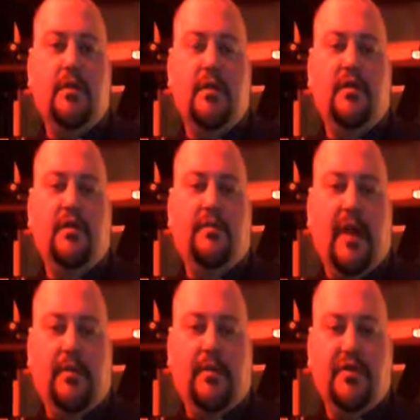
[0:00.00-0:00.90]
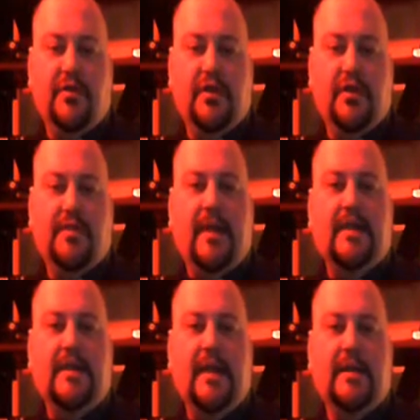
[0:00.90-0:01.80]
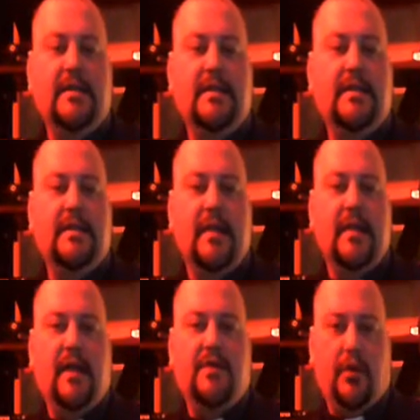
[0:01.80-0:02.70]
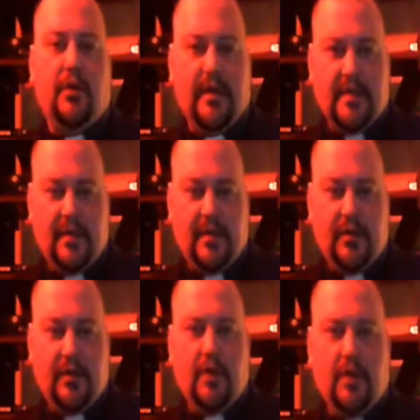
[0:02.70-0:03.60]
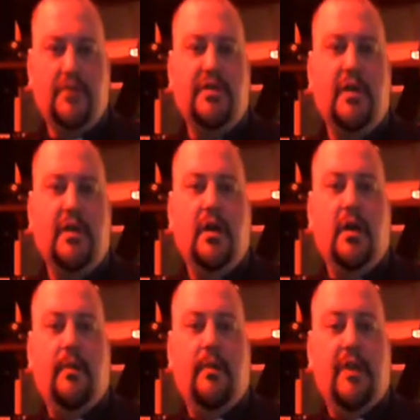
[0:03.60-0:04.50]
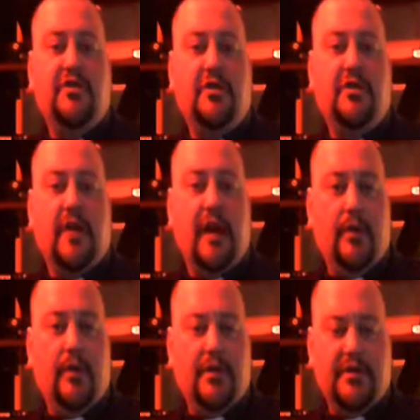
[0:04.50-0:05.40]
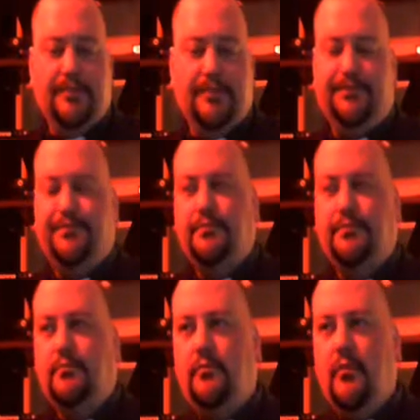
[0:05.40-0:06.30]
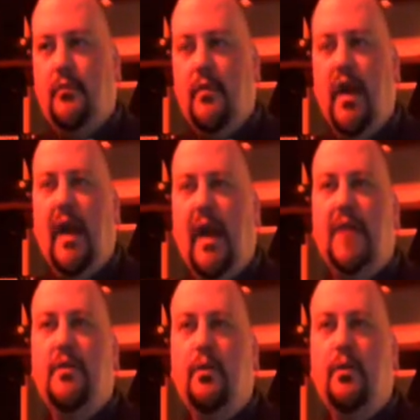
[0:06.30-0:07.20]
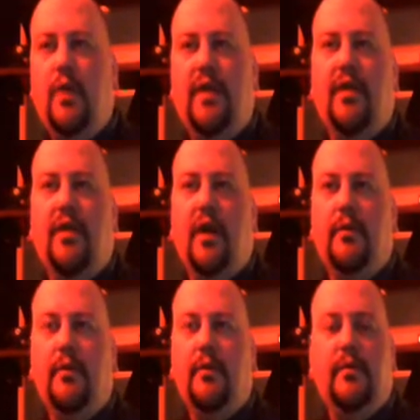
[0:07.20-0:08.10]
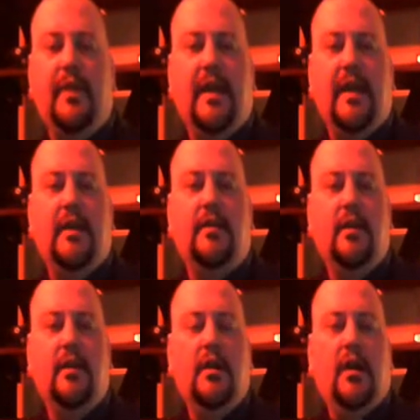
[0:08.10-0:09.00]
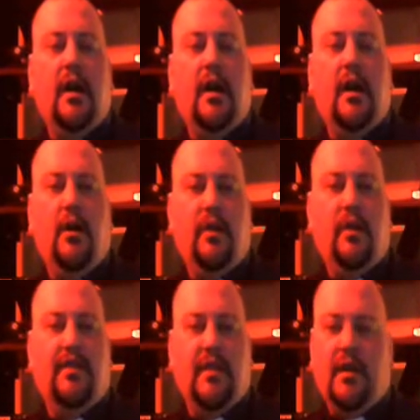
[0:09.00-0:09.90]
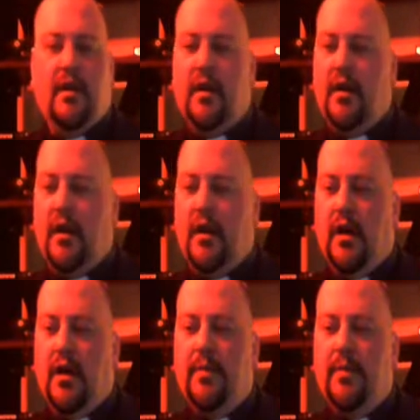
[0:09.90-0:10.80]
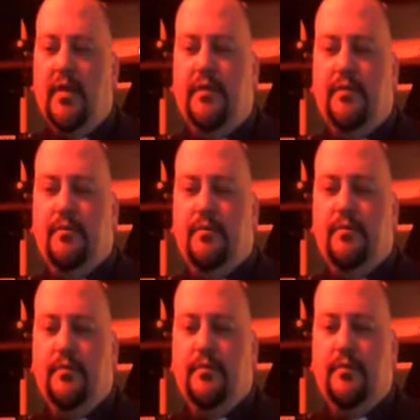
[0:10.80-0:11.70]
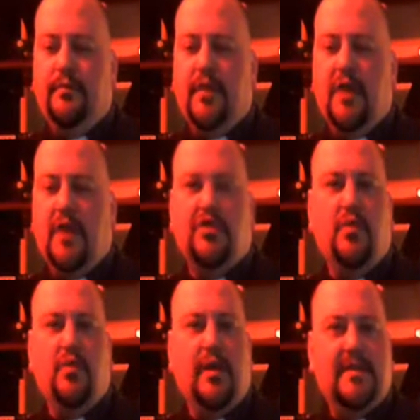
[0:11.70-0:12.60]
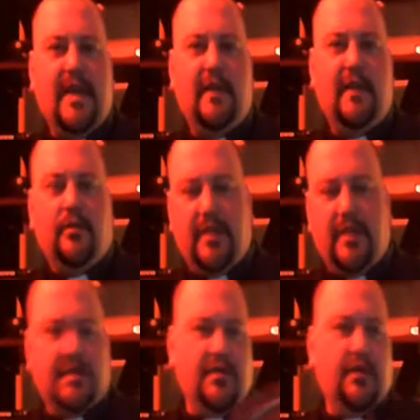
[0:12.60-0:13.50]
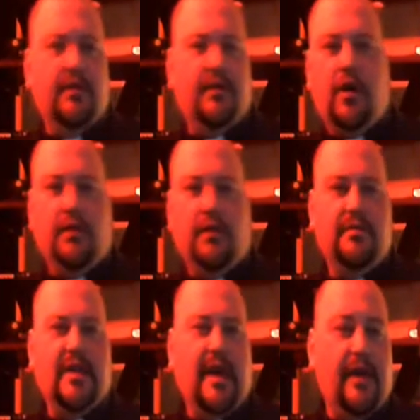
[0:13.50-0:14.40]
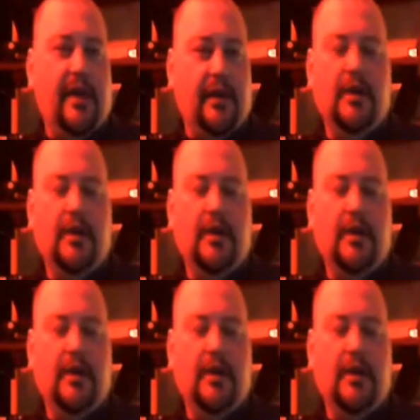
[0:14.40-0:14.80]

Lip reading: of Bible Stories by Satanists. As always, I'm your host, Magister Kairos, and we thought we would begin with a couple of, not just one tale, but it's sort of all together,